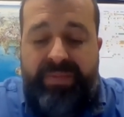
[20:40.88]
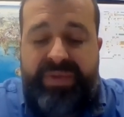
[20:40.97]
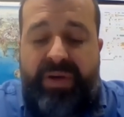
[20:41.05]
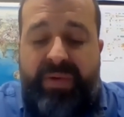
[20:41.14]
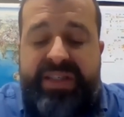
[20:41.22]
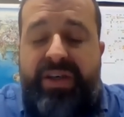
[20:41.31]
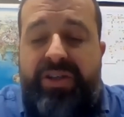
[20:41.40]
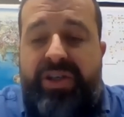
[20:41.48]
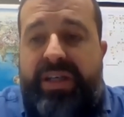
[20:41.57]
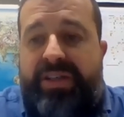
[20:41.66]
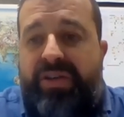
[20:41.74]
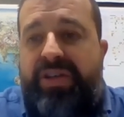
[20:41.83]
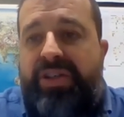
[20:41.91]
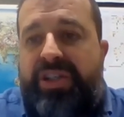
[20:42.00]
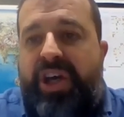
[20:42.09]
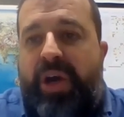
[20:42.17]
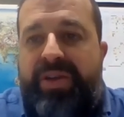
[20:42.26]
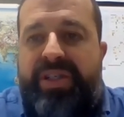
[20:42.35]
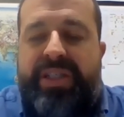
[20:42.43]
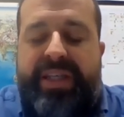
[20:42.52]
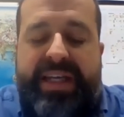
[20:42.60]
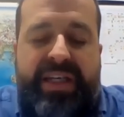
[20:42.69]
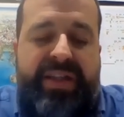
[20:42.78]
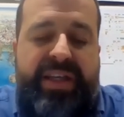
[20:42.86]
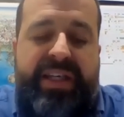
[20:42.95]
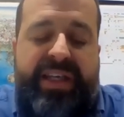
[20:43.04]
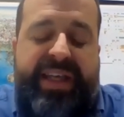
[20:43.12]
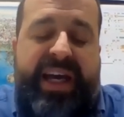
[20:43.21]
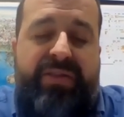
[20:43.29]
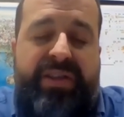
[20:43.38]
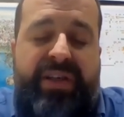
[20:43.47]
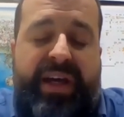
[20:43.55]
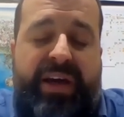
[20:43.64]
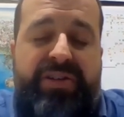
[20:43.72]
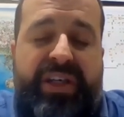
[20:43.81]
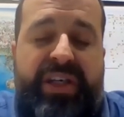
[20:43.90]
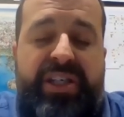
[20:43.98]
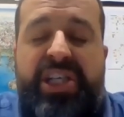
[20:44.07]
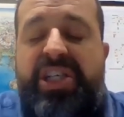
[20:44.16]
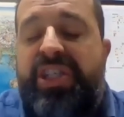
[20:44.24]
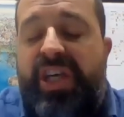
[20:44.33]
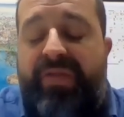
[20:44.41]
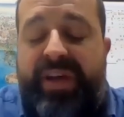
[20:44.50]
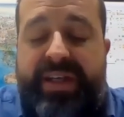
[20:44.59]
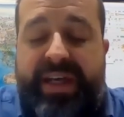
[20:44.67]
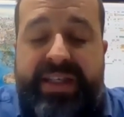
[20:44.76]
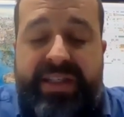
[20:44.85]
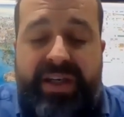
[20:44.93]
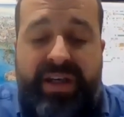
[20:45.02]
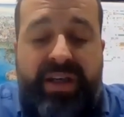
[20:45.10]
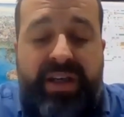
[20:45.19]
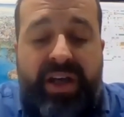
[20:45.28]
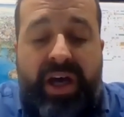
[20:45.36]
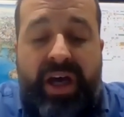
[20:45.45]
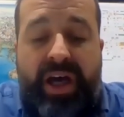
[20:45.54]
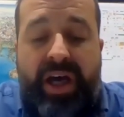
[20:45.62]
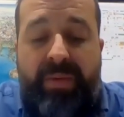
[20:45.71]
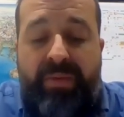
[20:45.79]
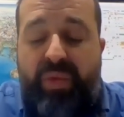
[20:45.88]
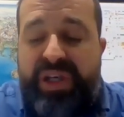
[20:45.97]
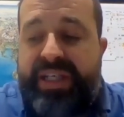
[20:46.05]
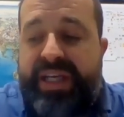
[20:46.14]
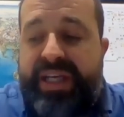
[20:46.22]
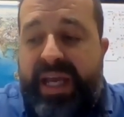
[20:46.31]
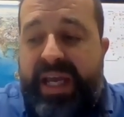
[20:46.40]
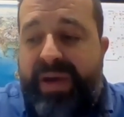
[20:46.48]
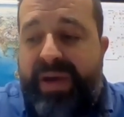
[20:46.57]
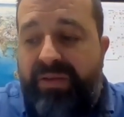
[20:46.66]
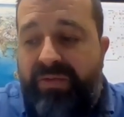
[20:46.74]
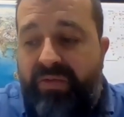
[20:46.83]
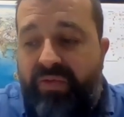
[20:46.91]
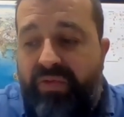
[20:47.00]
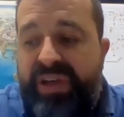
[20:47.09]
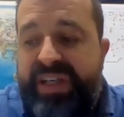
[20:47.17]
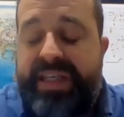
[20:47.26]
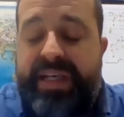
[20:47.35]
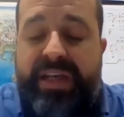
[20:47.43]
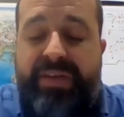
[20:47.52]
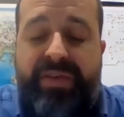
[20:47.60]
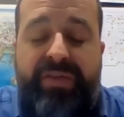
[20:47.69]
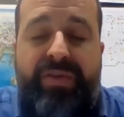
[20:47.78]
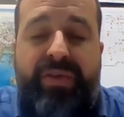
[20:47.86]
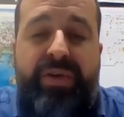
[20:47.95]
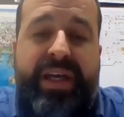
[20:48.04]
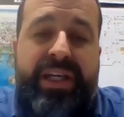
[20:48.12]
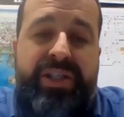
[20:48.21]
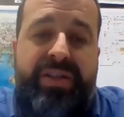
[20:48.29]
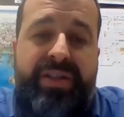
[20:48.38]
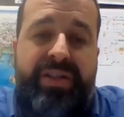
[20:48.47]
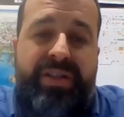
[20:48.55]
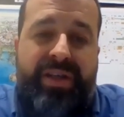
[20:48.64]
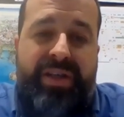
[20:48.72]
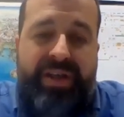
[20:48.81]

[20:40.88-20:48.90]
So it's not just homelessness data, it's things like the housing condition survey data, which came out recently for the 4 nations.